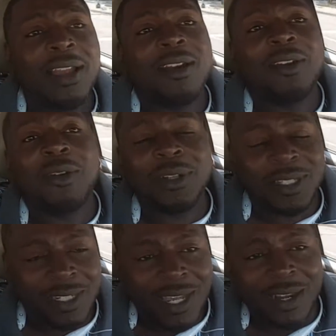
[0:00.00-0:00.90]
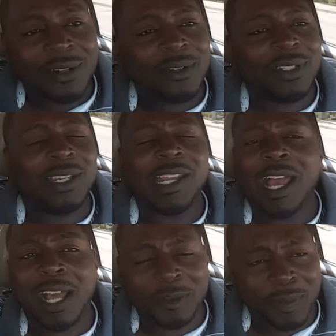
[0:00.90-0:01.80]
are going to the doctors and the
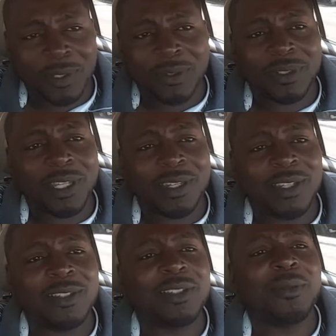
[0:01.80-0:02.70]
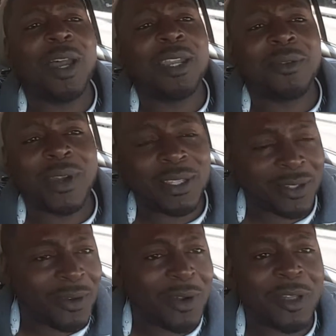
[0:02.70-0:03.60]
hospitals. And this is why your rates
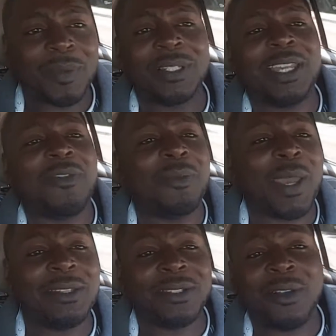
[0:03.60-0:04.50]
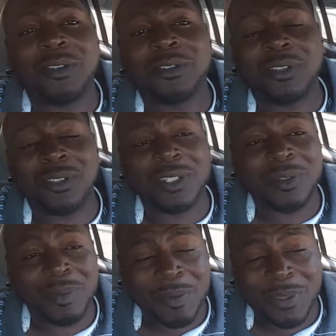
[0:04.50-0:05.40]
are going up, because they have to pass the cost on to the
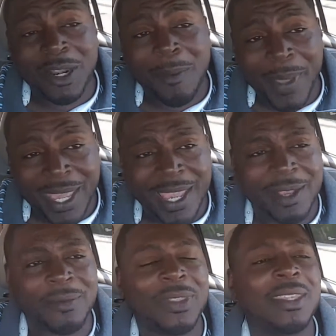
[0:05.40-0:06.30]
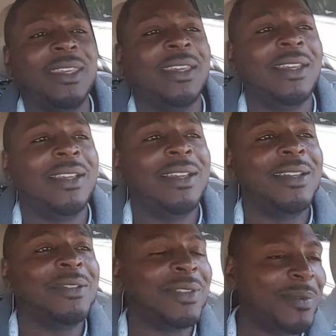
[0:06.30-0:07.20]
people that are paying.
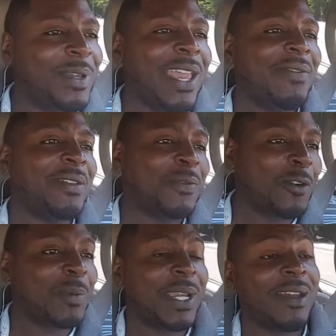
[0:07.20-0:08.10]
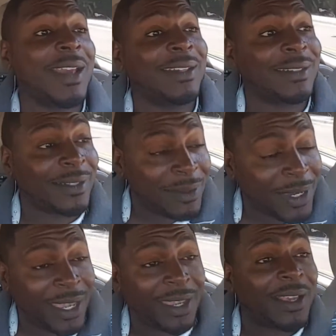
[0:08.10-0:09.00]
So then we have the Affordable Care Act that says,
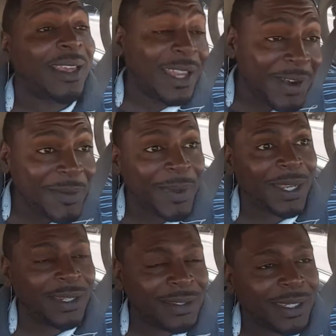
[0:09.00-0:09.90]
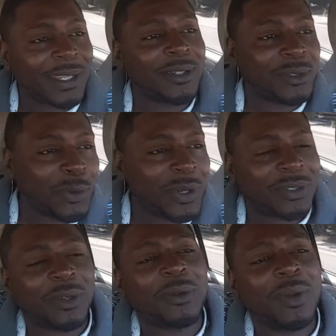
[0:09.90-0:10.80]
okay, everybody needs to get insurance
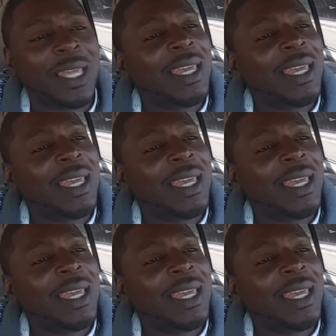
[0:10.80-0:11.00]
so